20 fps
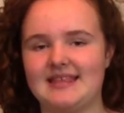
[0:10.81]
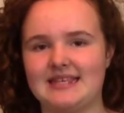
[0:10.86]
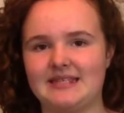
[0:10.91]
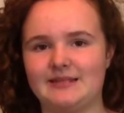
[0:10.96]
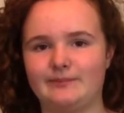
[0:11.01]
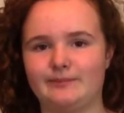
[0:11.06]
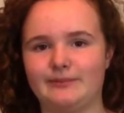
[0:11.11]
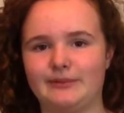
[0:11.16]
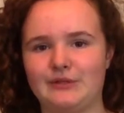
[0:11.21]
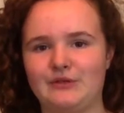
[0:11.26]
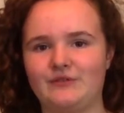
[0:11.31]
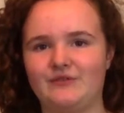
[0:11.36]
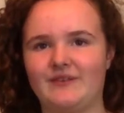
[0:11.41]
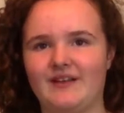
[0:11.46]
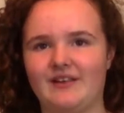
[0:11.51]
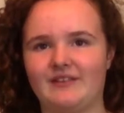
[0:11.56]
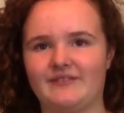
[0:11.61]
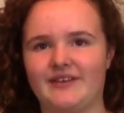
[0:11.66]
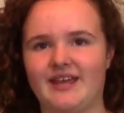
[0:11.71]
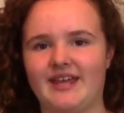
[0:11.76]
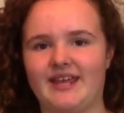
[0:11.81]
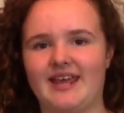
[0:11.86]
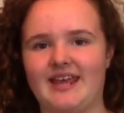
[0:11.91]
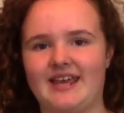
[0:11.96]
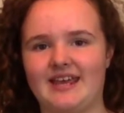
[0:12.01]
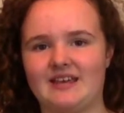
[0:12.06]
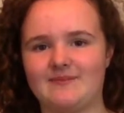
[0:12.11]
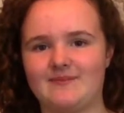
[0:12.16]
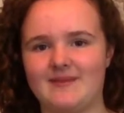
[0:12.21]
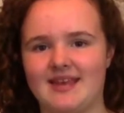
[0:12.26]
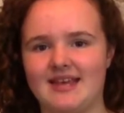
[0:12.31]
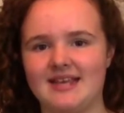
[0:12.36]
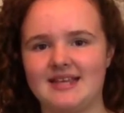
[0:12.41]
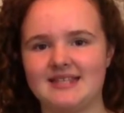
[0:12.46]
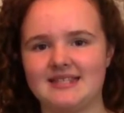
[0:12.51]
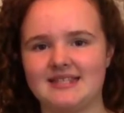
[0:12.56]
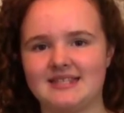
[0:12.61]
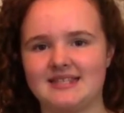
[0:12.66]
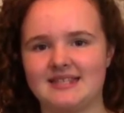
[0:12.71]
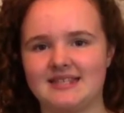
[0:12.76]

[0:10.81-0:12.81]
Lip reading: this blue velvet cake mix.